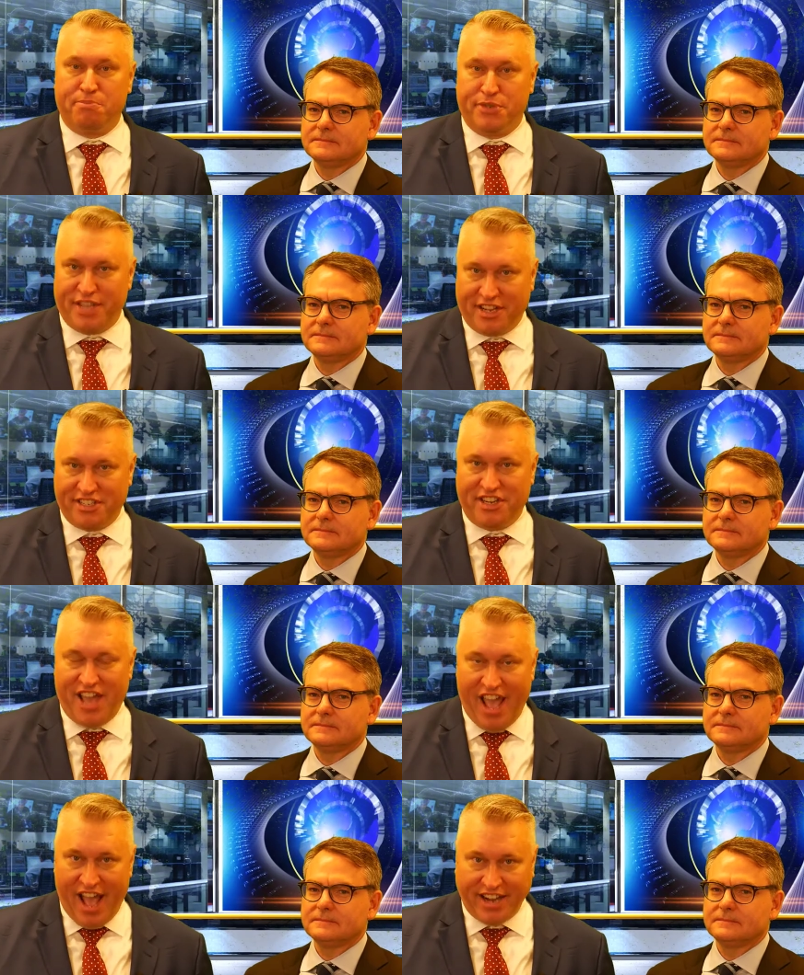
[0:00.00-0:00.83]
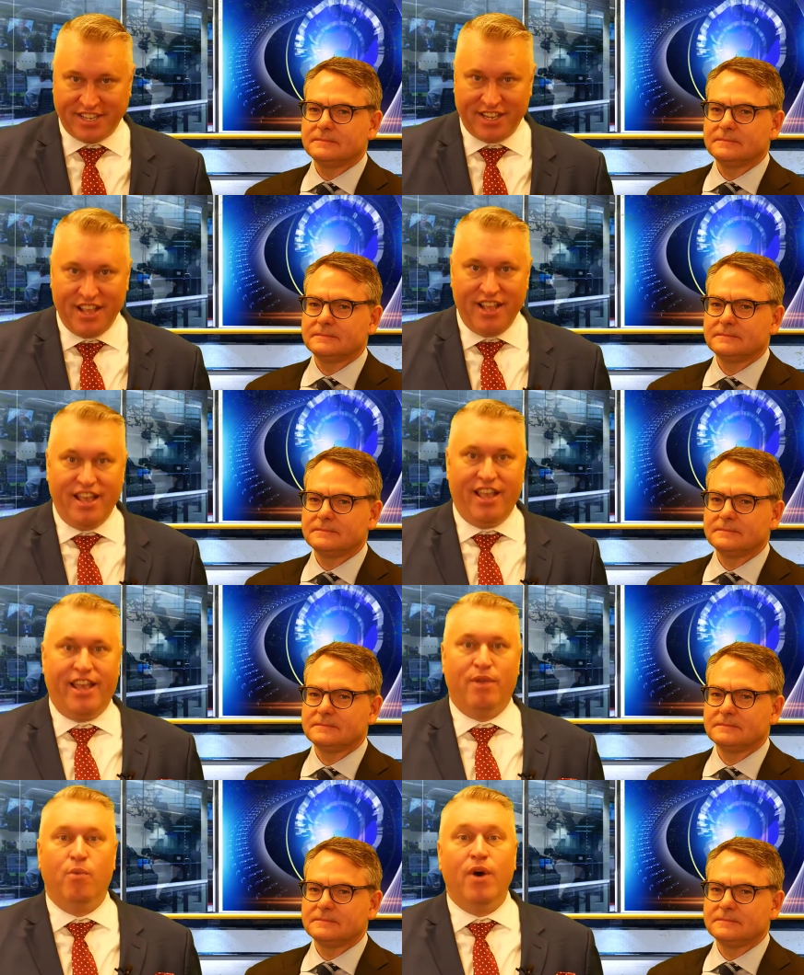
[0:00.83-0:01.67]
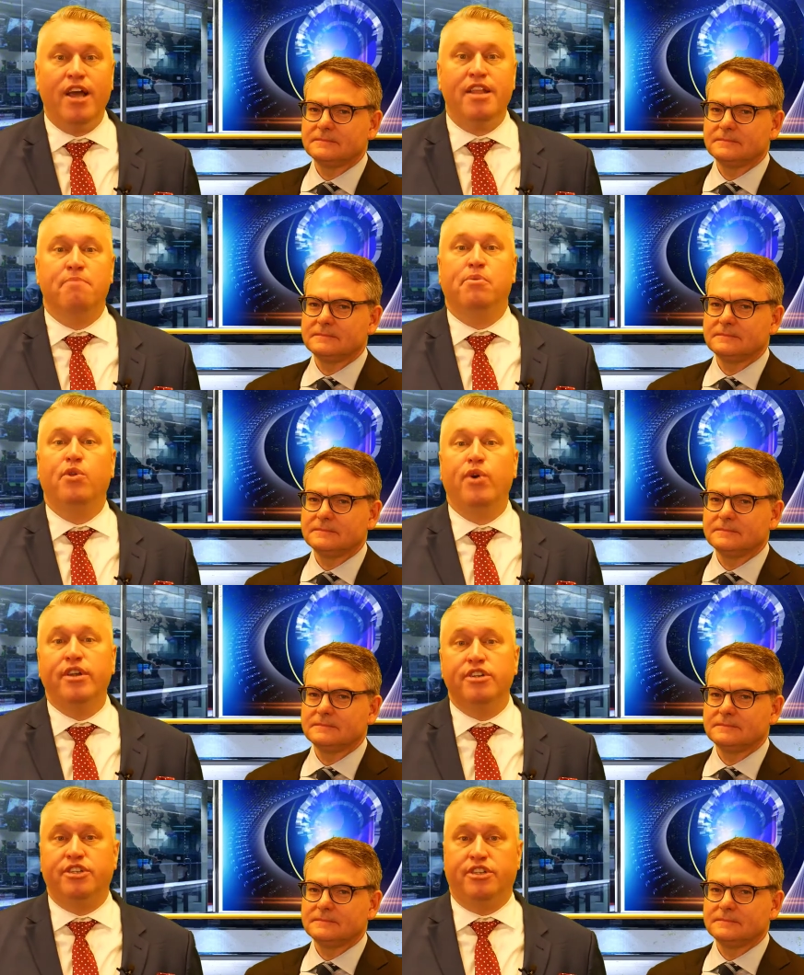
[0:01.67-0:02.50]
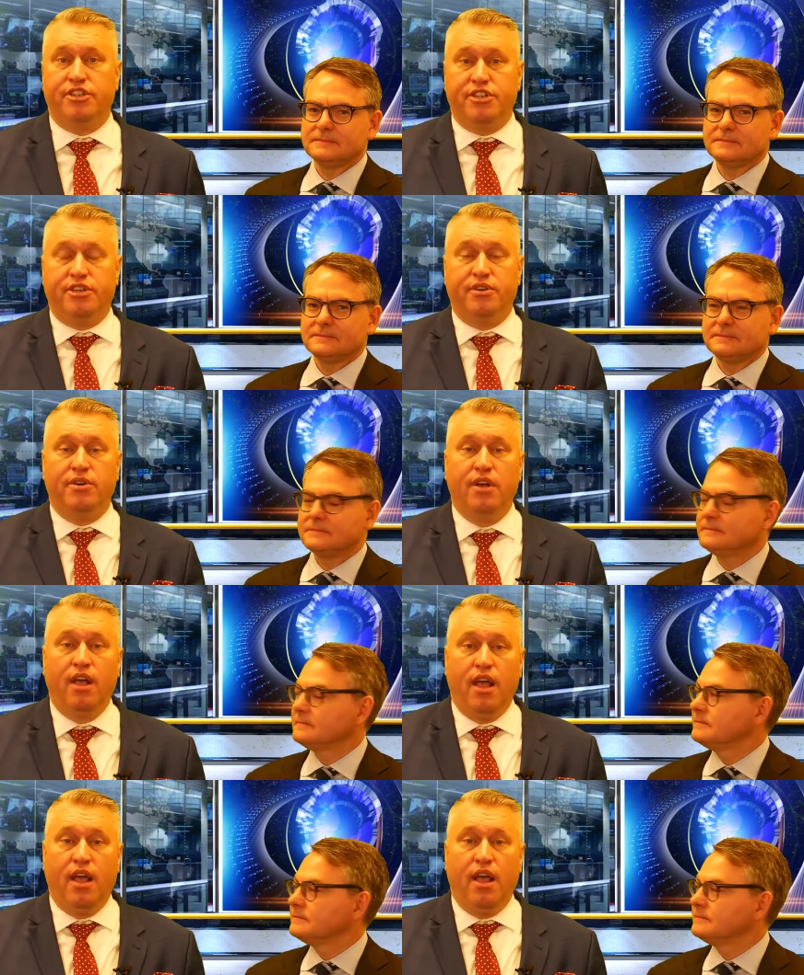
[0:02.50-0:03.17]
Speaker 1: Protection Act, and what employers should do,